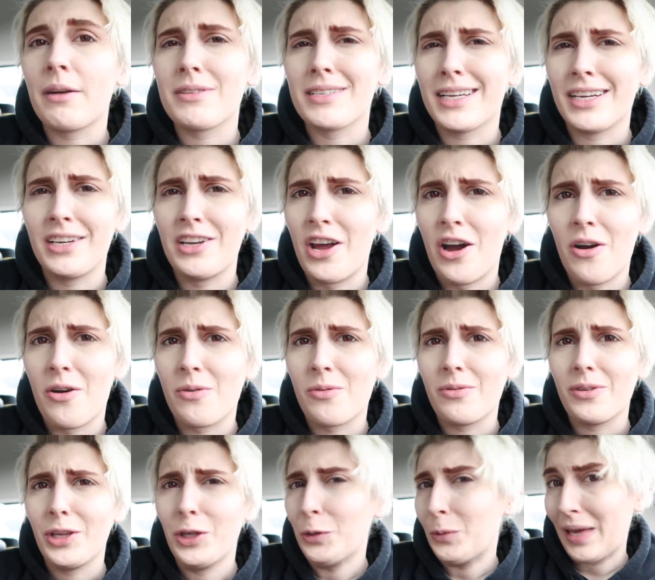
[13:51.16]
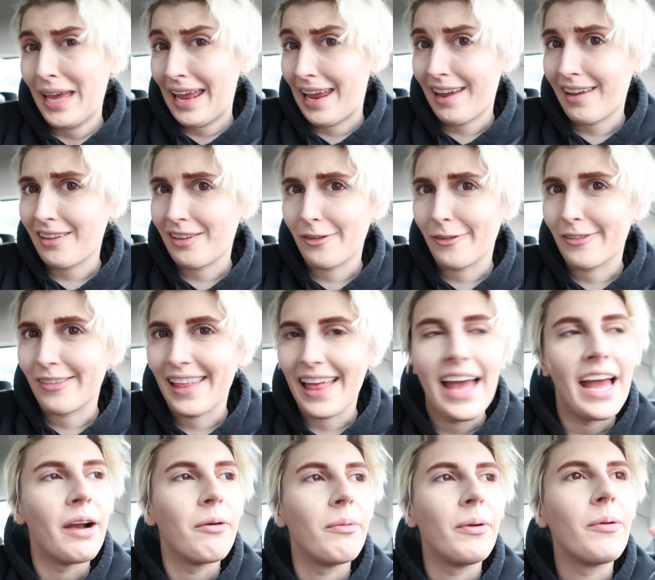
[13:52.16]
guy was like, no, you can't use
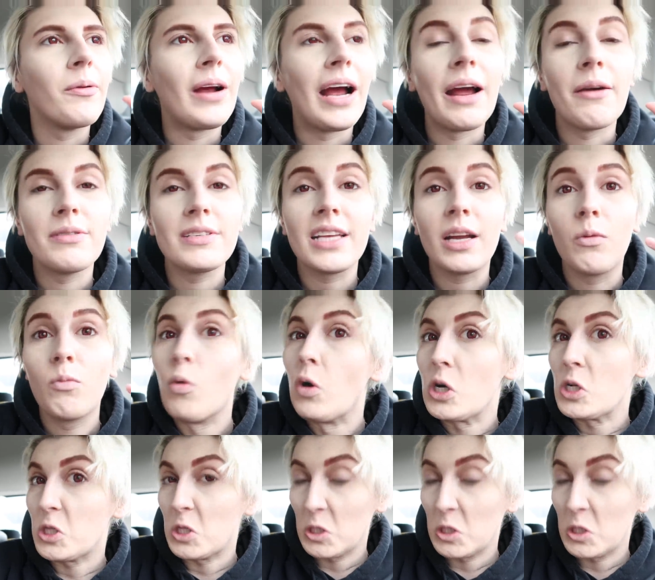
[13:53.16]
that. And we were, I was like, what?